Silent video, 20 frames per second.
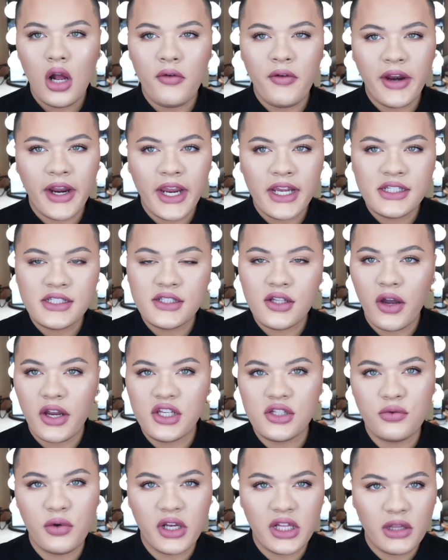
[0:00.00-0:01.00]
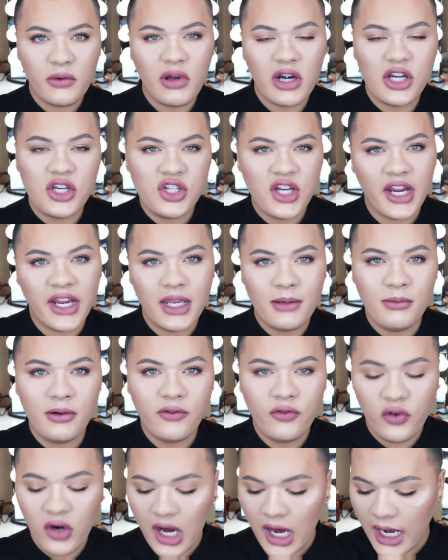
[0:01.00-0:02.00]
Alright guys, so I just quickly want to check in
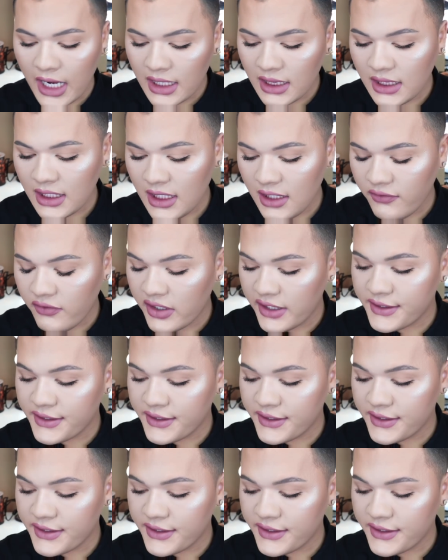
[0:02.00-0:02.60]
before I leave.